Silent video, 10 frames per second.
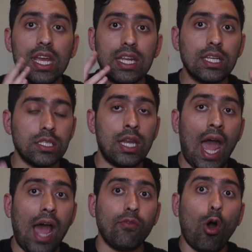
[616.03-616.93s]
It doesn't
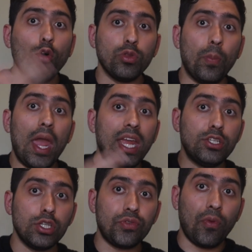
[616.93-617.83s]
have all the
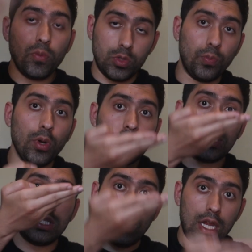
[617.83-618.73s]
pages from those
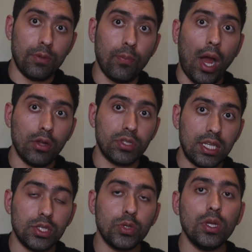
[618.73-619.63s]
books piled
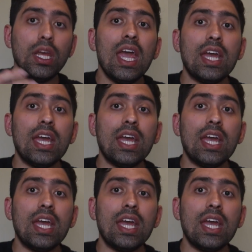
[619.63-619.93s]
into it.